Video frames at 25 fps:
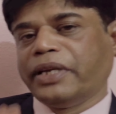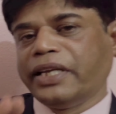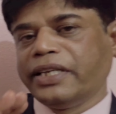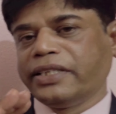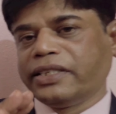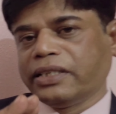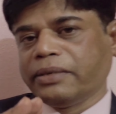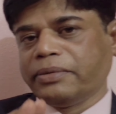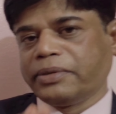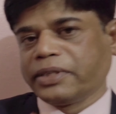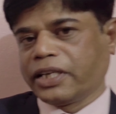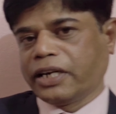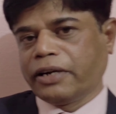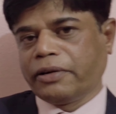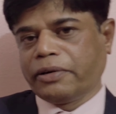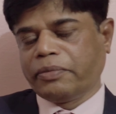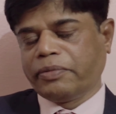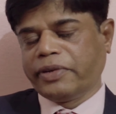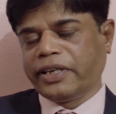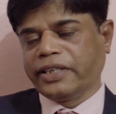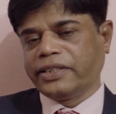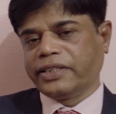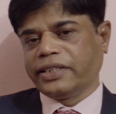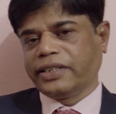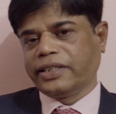please subscribe
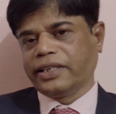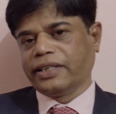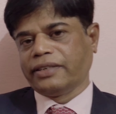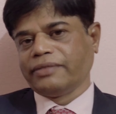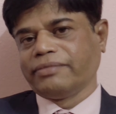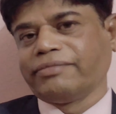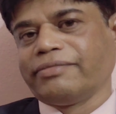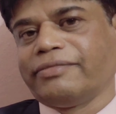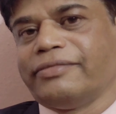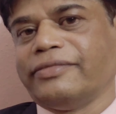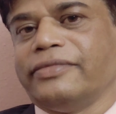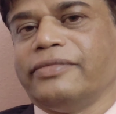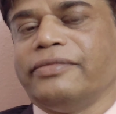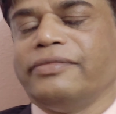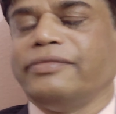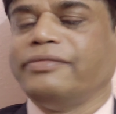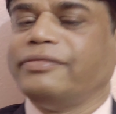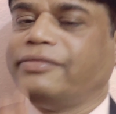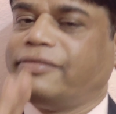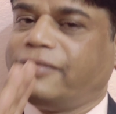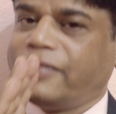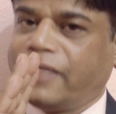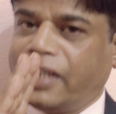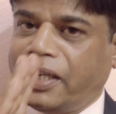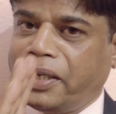to my channel.
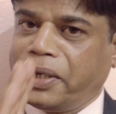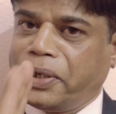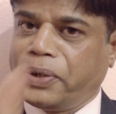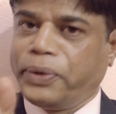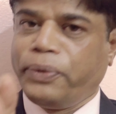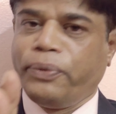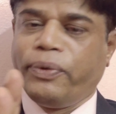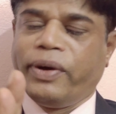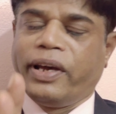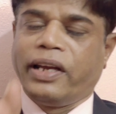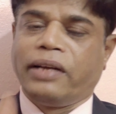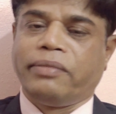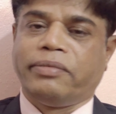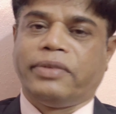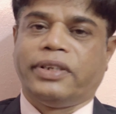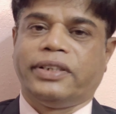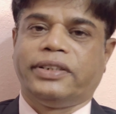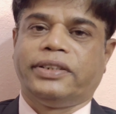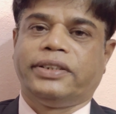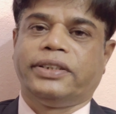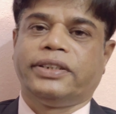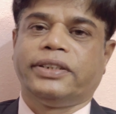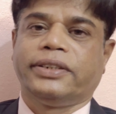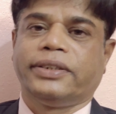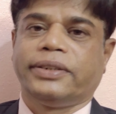Thank you very
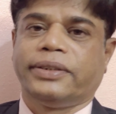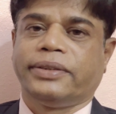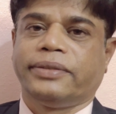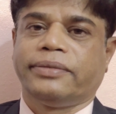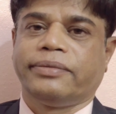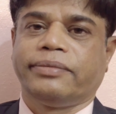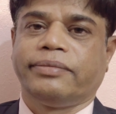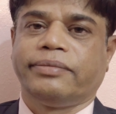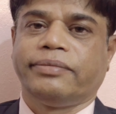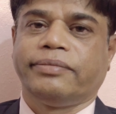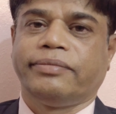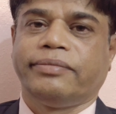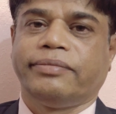much.